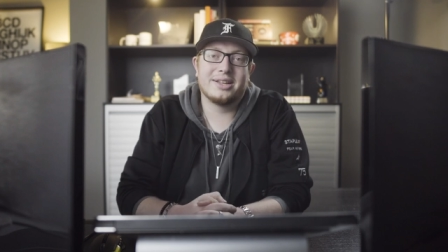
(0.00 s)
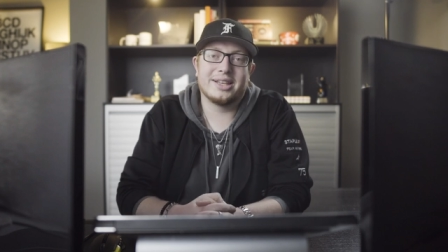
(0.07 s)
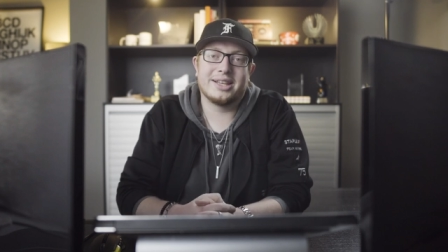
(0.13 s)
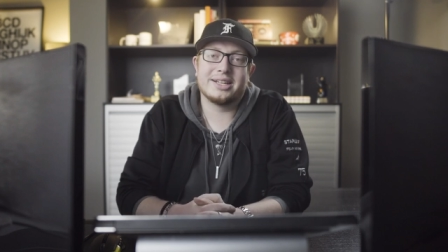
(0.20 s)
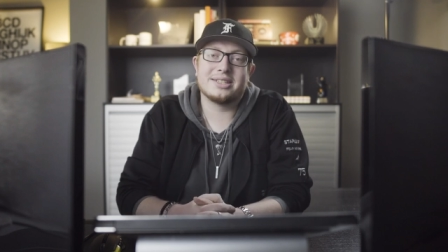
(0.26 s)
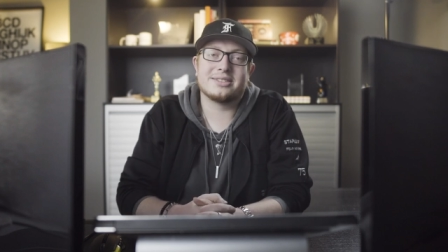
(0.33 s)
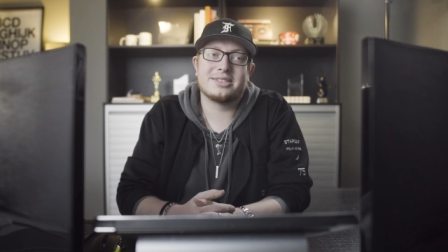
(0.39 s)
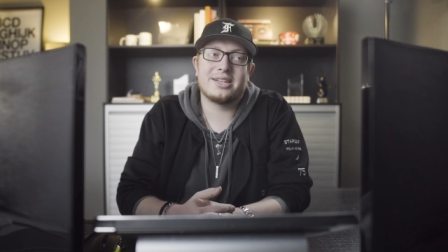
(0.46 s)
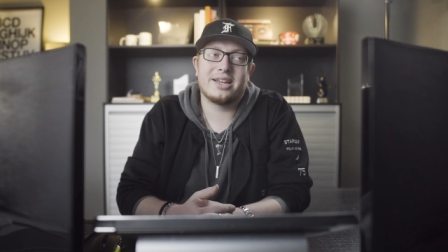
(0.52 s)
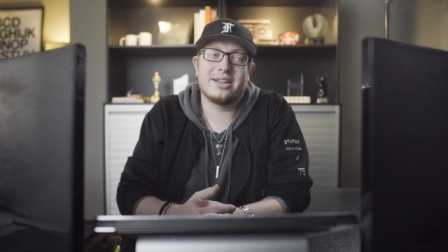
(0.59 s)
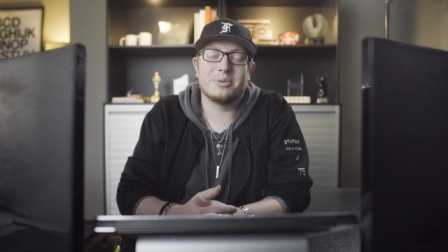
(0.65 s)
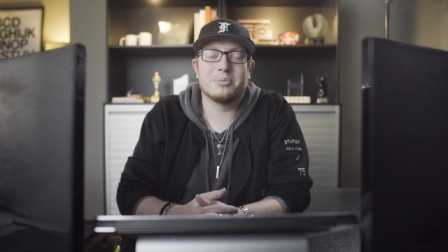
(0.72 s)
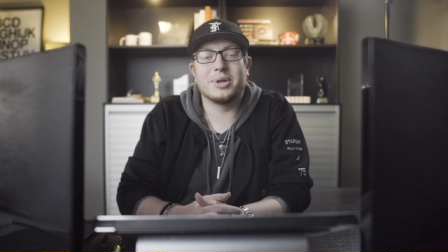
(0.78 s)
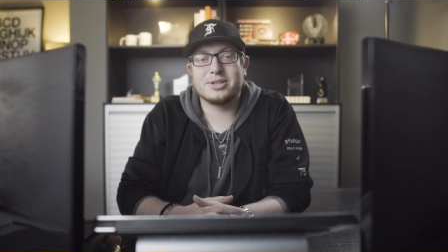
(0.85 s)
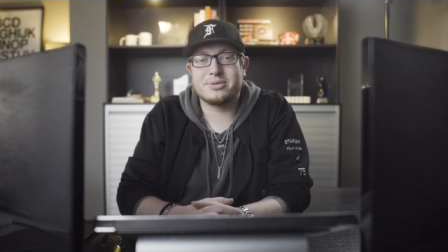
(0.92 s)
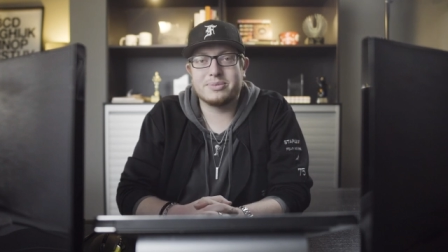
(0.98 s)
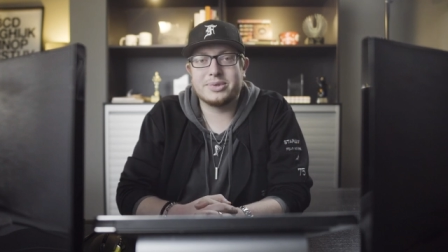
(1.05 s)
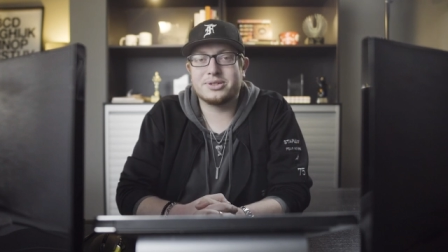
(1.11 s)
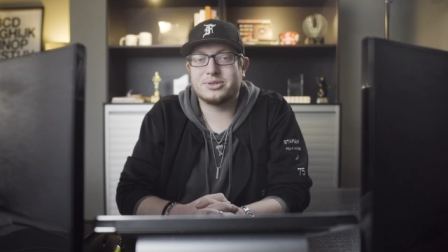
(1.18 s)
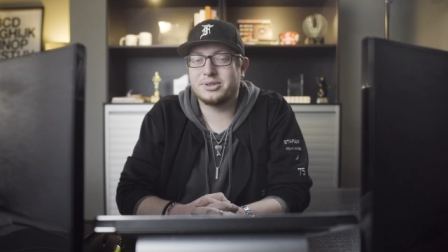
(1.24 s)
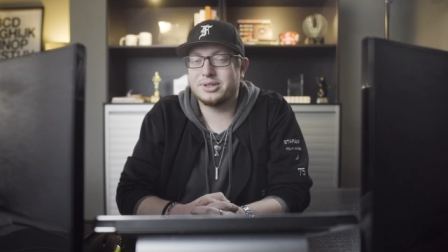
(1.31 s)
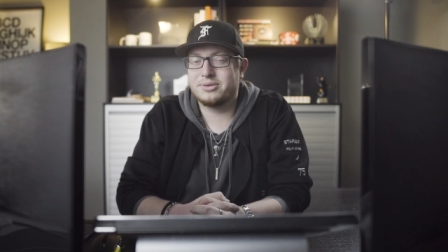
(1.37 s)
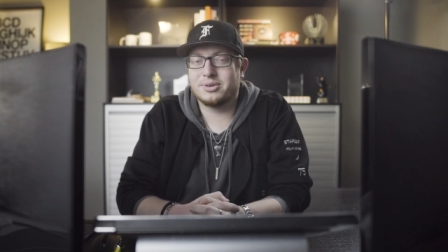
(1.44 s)
Let's take men's
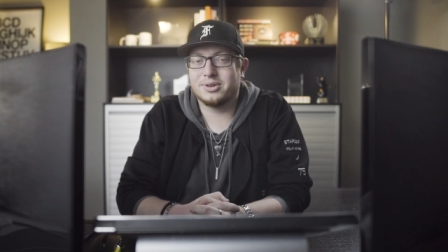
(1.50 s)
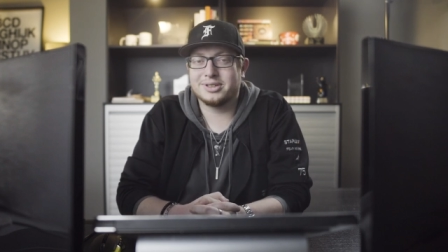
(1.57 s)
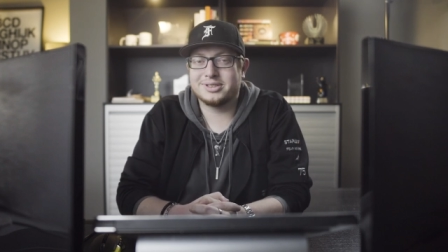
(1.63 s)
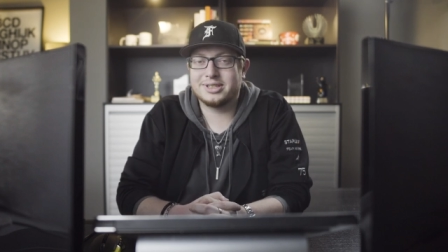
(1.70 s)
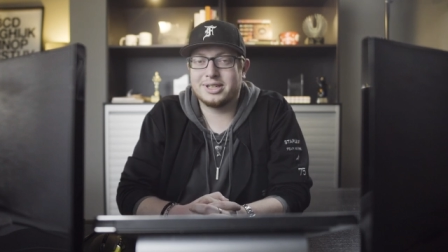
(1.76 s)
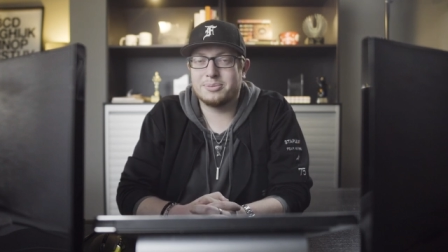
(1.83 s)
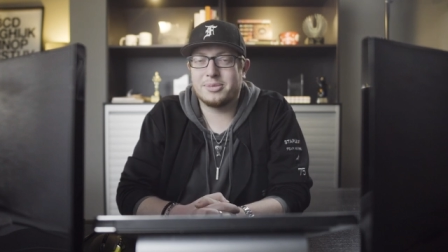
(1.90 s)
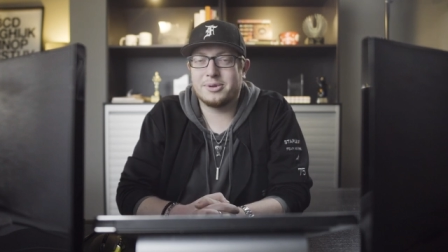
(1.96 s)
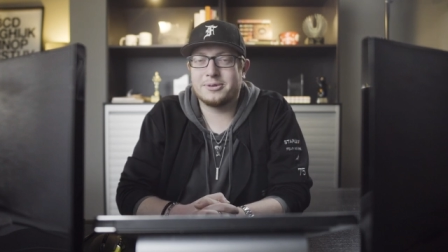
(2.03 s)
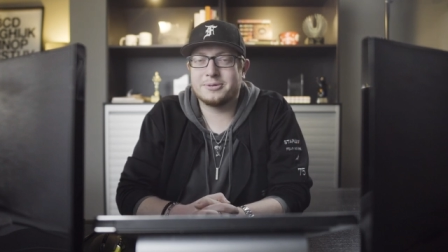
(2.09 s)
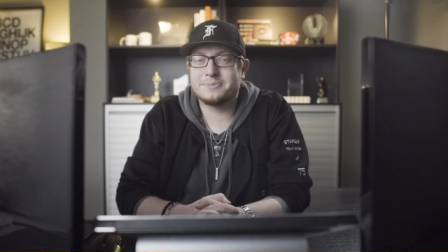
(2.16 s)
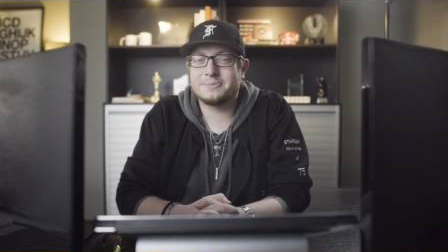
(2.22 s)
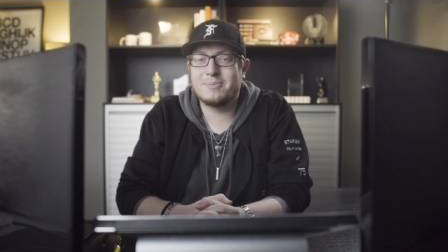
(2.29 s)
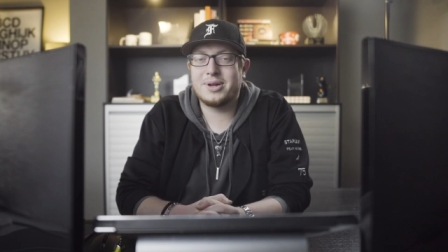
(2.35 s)
ministry, for example.